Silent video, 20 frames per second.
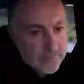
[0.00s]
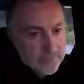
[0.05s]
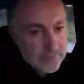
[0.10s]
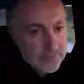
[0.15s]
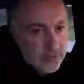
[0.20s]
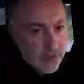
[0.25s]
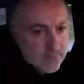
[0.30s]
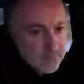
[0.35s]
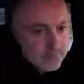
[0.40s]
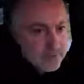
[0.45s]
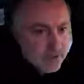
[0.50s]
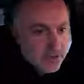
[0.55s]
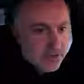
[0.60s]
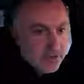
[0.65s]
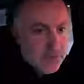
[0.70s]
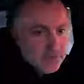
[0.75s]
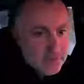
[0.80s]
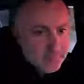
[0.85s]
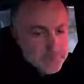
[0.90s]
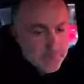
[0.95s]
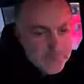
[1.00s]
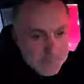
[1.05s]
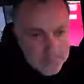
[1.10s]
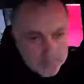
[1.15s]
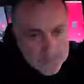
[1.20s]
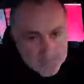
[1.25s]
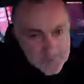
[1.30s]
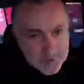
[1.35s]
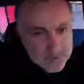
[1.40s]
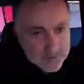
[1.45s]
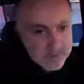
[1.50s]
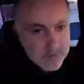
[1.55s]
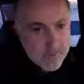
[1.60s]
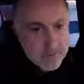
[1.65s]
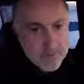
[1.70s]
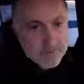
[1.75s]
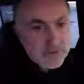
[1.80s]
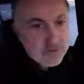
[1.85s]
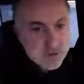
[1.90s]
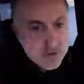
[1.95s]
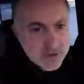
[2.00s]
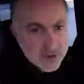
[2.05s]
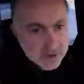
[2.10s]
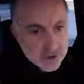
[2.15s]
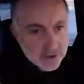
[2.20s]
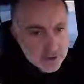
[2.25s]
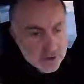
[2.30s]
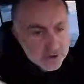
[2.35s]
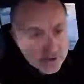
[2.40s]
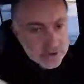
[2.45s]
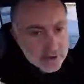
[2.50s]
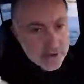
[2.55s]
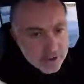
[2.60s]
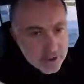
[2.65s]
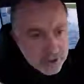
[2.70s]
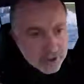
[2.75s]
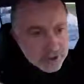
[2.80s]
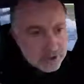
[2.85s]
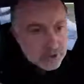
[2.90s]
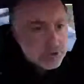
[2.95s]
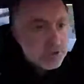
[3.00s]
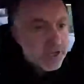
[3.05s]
from the trigger to